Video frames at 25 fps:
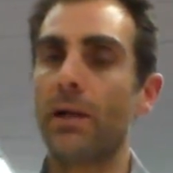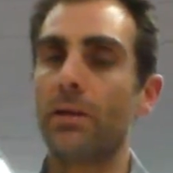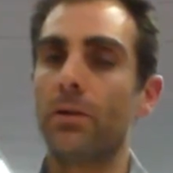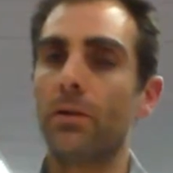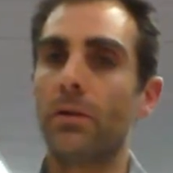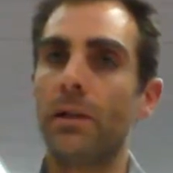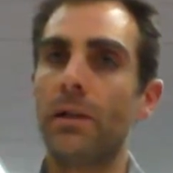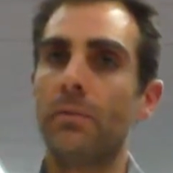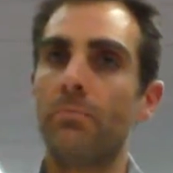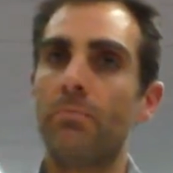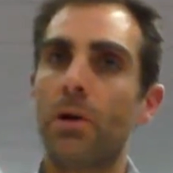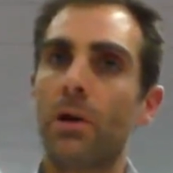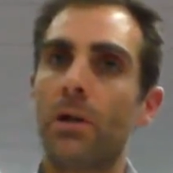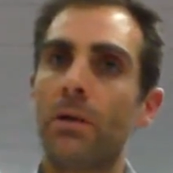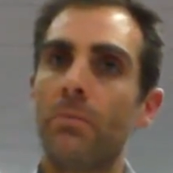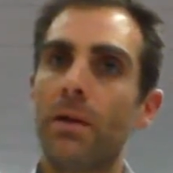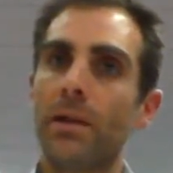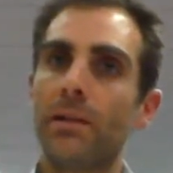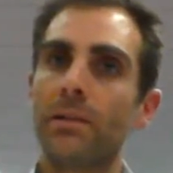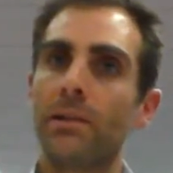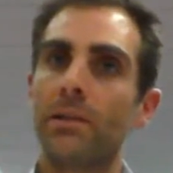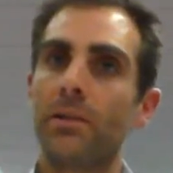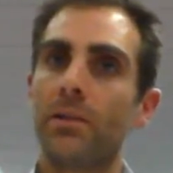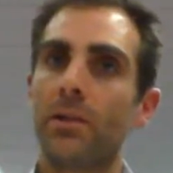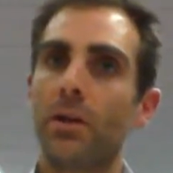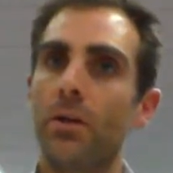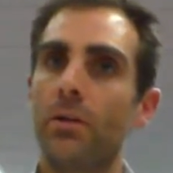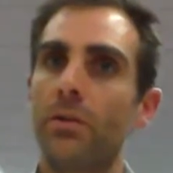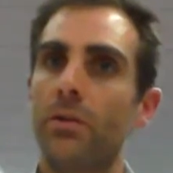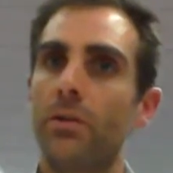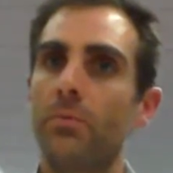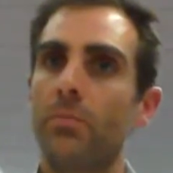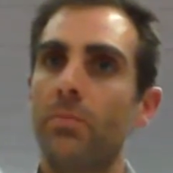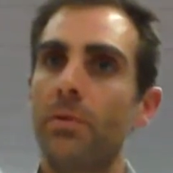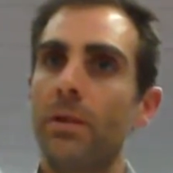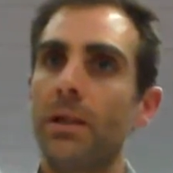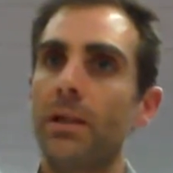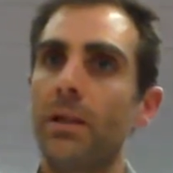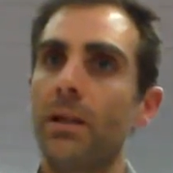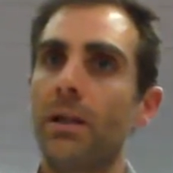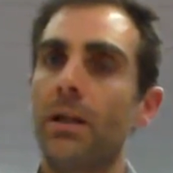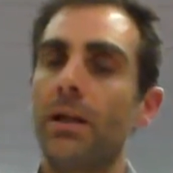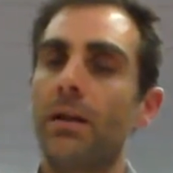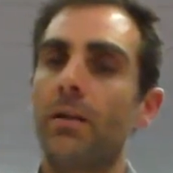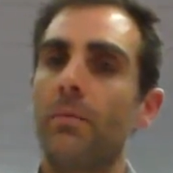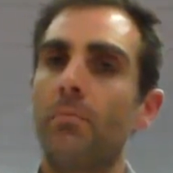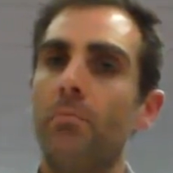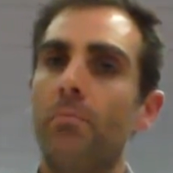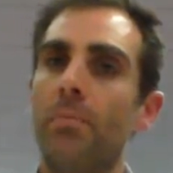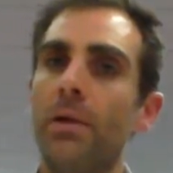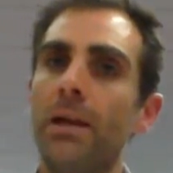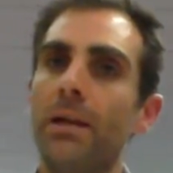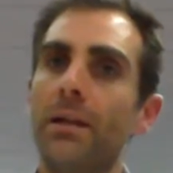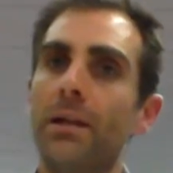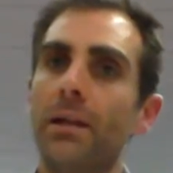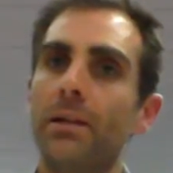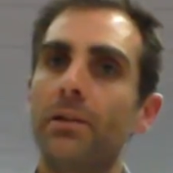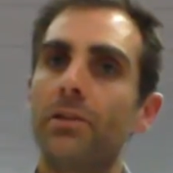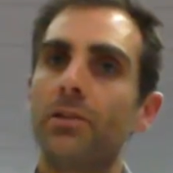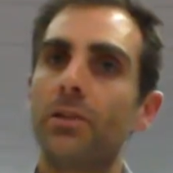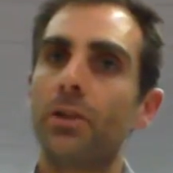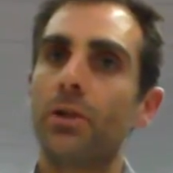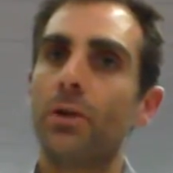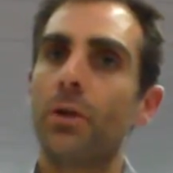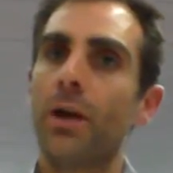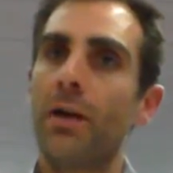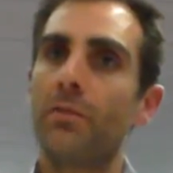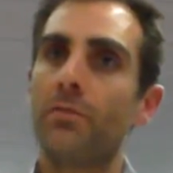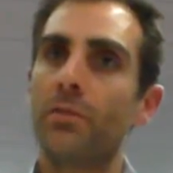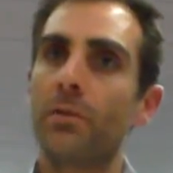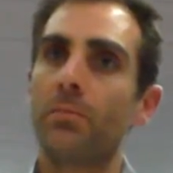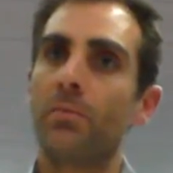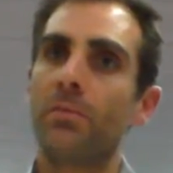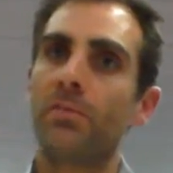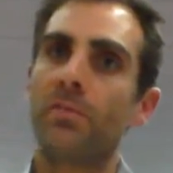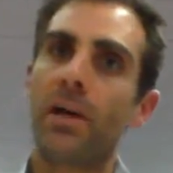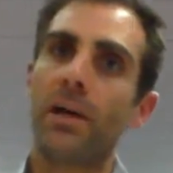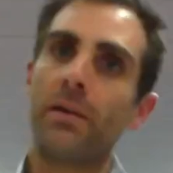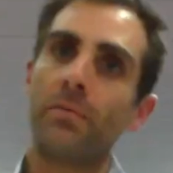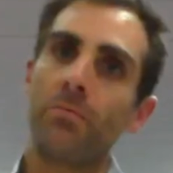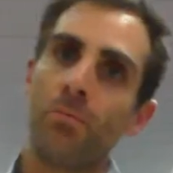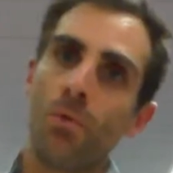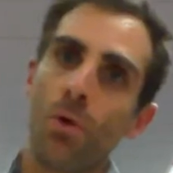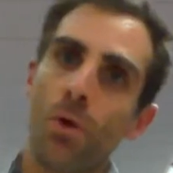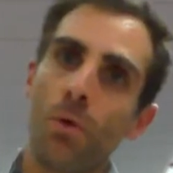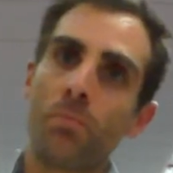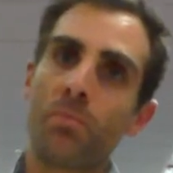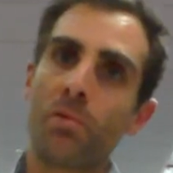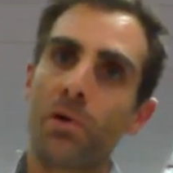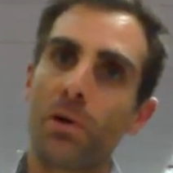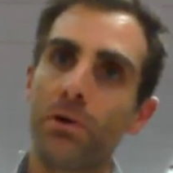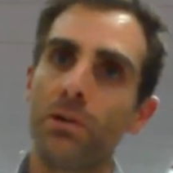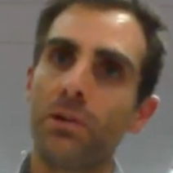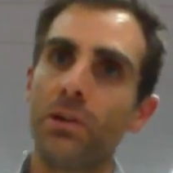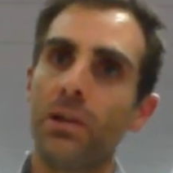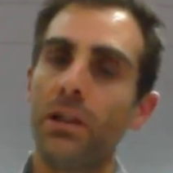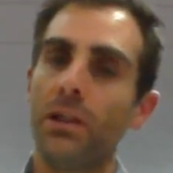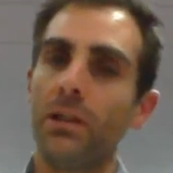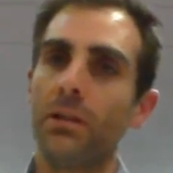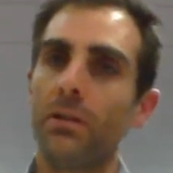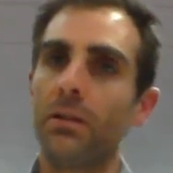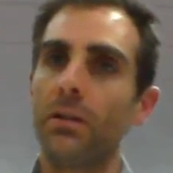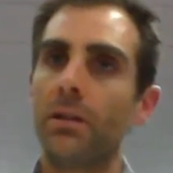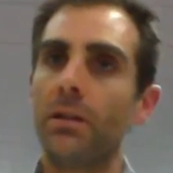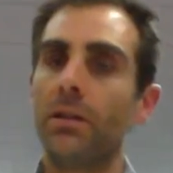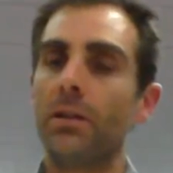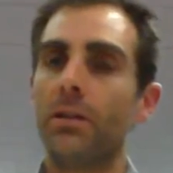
Your lean body mass is going to be bigger, so you have to provide more protein